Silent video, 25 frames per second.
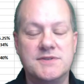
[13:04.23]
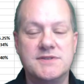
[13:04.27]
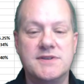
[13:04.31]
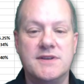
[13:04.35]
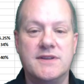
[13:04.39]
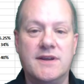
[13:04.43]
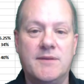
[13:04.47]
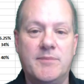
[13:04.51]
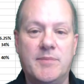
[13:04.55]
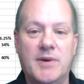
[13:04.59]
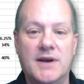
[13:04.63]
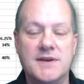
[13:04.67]
to
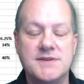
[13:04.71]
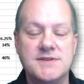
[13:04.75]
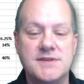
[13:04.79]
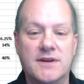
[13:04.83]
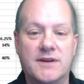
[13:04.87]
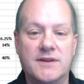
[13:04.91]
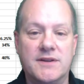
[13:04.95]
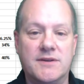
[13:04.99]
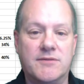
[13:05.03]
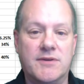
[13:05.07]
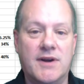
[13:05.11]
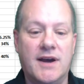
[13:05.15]
the person
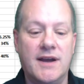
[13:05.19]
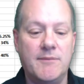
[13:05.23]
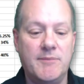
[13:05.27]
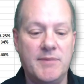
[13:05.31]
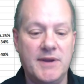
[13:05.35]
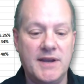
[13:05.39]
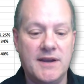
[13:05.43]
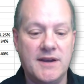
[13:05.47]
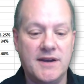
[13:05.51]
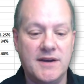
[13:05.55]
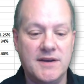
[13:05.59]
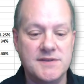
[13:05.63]
on the right,
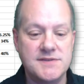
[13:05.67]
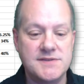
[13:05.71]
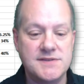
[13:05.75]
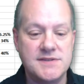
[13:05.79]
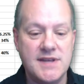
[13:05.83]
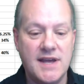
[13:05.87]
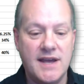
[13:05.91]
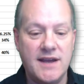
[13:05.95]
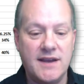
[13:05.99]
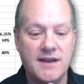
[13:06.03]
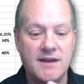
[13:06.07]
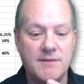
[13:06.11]
because
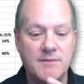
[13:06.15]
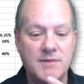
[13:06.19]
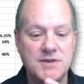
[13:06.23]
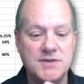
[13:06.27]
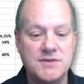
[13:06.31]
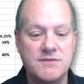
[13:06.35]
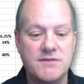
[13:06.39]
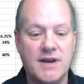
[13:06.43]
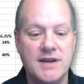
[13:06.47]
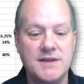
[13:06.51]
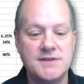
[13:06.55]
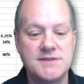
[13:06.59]
their
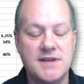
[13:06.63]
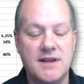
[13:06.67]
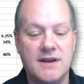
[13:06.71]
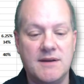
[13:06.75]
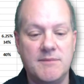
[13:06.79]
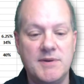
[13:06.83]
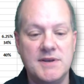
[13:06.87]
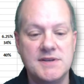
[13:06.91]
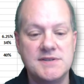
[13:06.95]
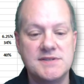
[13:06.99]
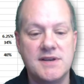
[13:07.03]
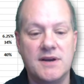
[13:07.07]
commission rate is going to
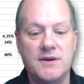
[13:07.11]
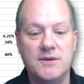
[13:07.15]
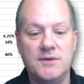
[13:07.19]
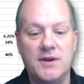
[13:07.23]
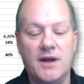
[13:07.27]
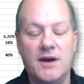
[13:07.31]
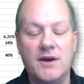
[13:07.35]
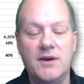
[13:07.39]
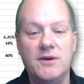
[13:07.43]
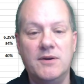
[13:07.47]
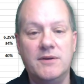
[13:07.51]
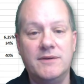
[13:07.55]
be so
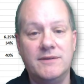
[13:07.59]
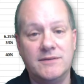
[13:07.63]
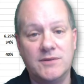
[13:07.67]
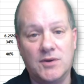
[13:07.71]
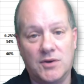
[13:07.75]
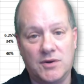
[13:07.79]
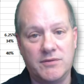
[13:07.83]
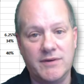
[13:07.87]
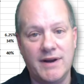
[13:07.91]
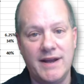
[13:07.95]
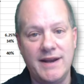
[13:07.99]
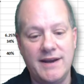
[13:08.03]
low
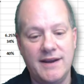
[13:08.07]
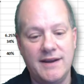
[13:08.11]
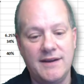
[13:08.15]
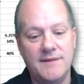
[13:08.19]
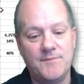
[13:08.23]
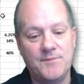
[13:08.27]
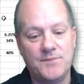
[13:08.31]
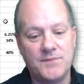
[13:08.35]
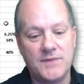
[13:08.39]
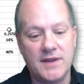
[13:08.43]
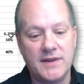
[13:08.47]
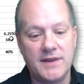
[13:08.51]

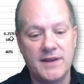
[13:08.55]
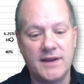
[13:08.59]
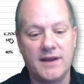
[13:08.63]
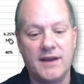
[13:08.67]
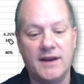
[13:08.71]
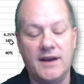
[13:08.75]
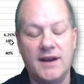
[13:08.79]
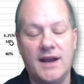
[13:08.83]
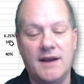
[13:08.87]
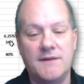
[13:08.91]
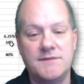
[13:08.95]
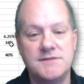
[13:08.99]
already that they're
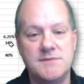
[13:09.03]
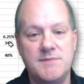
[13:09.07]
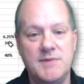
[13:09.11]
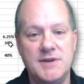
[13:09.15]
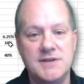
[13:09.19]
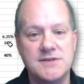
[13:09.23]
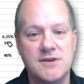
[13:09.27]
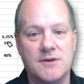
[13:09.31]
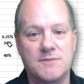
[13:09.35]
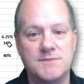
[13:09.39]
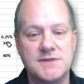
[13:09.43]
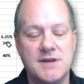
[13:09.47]
going to have to be
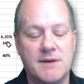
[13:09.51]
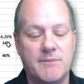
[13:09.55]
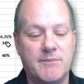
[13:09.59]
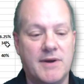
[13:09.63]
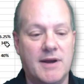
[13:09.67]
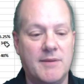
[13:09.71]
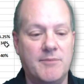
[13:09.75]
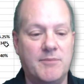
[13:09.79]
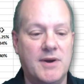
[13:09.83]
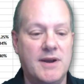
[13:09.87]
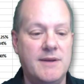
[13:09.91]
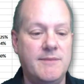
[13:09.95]
topped up
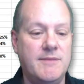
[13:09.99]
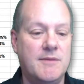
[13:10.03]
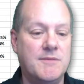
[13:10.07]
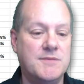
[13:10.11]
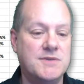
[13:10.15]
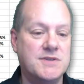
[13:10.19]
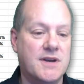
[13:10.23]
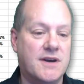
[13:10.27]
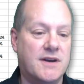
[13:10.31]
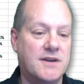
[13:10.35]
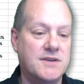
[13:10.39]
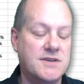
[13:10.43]
by premium
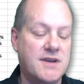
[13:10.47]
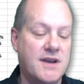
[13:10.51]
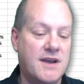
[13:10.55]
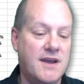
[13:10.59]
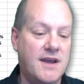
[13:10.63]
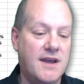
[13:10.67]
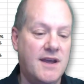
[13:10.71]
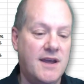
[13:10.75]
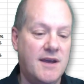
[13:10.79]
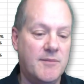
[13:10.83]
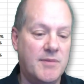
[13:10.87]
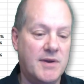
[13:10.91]
charge.
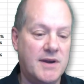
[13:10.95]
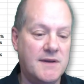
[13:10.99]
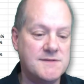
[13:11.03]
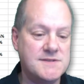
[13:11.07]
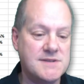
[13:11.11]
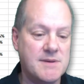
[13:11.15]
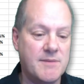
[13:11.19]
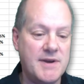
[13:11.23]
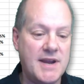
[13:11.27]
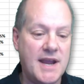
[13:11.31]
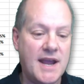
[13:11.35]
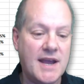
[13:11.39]
But if
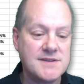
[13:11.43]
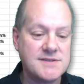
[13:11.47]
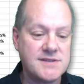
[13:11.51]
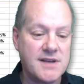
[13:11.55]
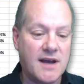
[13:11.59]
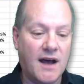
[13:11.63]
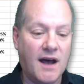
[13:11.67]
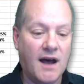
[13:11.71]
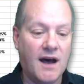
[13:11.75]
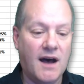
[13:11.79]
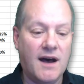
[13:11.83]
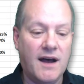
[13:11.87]
somebody has a
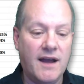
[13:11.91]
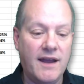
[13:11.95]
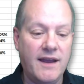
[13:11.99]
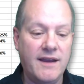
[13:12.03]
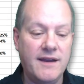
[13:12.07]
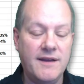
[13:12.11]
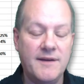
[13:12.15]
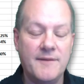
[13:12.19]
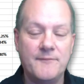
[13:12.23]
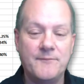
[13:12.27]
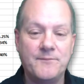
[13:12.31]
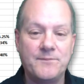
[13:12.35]

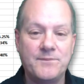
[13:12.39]
high